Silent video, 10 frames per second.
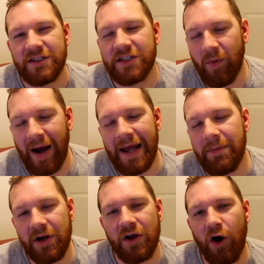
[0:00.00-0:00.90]
So I am
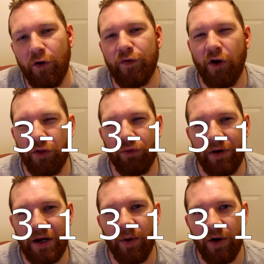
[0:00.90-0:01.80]
going to go for a
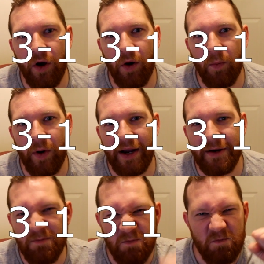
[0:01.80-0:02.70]
3-1 home win.